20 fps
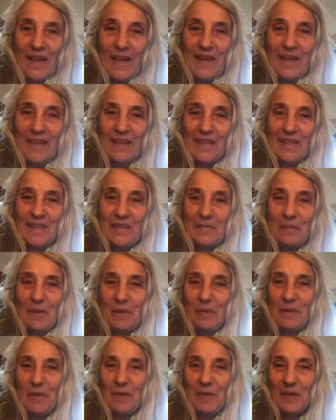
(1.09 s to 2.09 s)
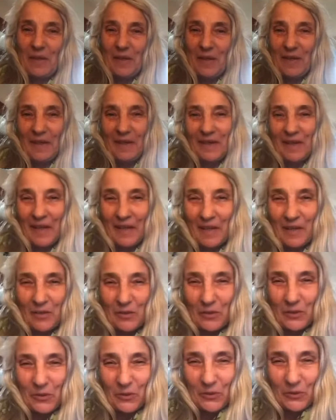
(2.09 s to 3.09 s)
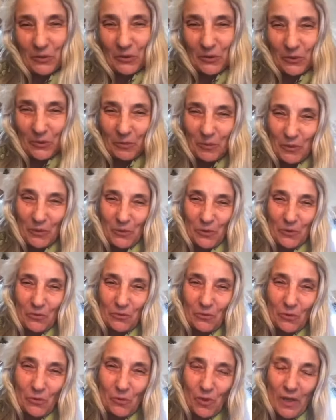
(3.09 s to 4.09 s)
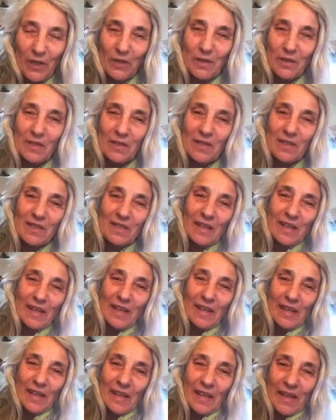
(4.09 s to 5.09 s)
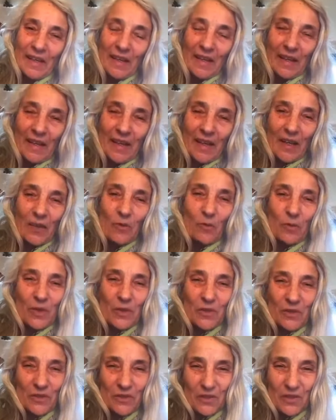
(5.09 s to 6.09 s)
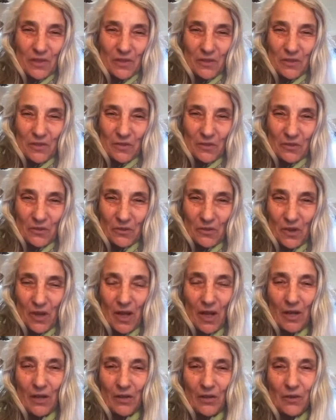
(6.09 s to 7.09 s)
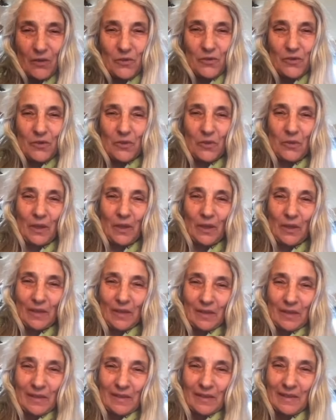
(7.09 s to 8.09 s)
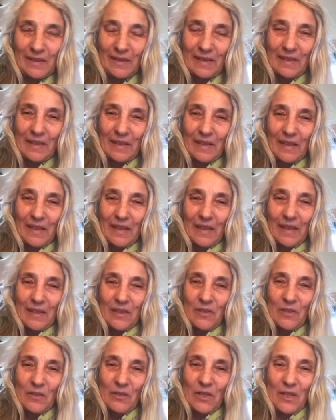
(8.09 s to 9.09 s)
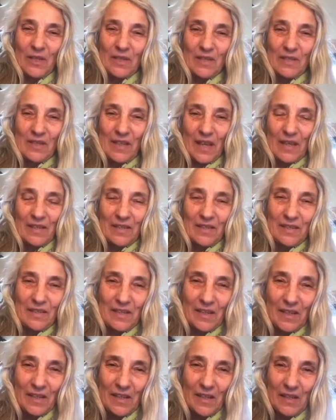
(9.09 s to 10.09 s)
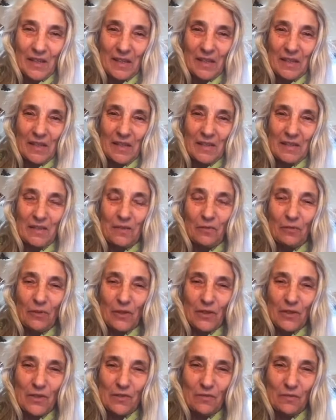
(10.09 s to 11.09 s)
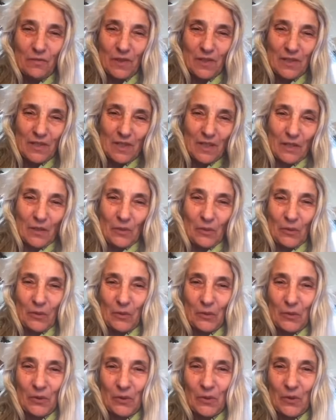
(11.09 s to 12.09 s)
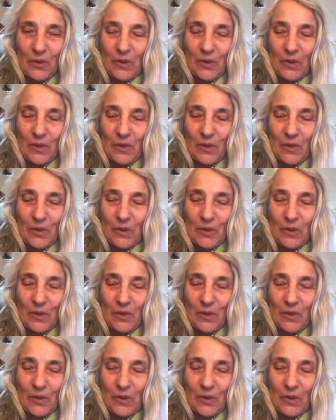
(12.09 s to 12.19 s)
Hi, it's MaBee. Hello, beautiful ones. I wanted to know how you're doing. Today's Saturday and it's the first video